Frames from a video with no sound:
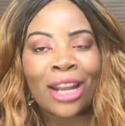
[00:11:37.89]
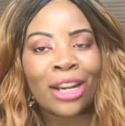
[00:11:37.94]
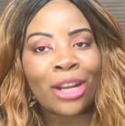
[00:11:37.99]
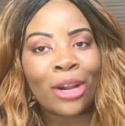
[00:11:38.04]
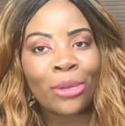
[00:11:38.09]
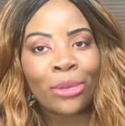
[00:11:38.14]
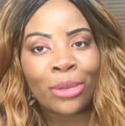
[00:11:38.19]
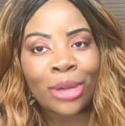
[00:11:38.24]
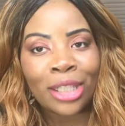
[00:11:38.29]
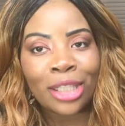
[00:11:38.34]
and
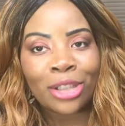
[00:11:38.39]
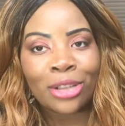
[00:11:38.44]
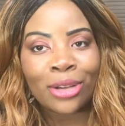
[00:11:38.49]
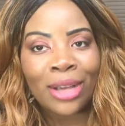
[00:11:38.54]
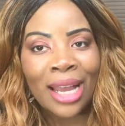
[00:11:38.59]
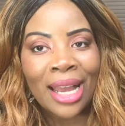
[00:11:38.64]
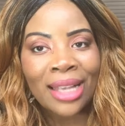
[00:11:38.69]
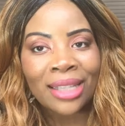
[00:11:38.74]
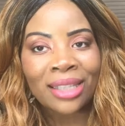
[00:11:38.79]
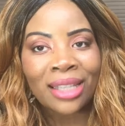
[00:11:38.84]
I want you
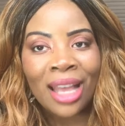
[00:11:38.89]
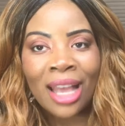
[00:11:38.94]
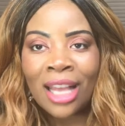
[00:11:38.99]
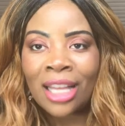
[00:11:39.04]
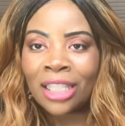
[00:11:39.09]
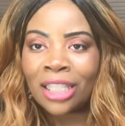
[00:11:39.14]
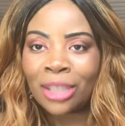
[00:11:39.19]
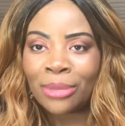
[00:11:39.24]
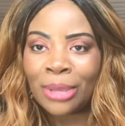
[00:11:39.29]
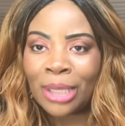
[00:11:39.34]
guys
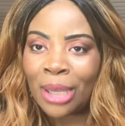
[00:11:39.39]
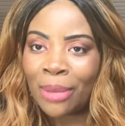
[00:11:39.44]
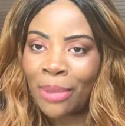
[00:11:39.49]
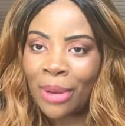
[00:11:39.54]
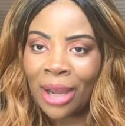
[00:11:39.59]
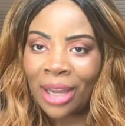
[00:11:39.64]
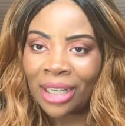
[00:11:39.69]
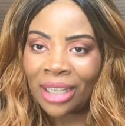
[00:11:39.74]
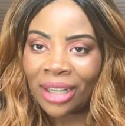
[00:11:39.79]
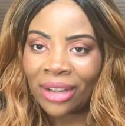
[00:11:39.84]
to be a
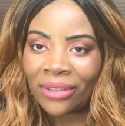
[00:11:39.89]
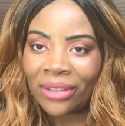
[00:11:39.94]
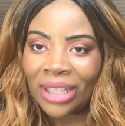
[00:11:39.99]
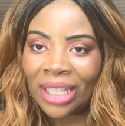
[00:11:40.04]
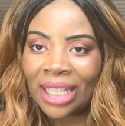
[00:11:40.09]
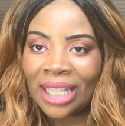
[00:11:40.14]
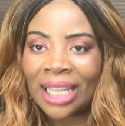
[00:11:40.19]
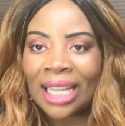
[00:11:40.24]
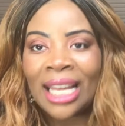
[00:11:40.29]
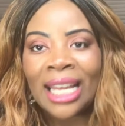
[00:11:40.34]
part of
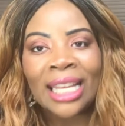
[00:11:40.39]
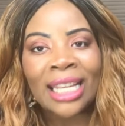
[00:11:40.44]
it.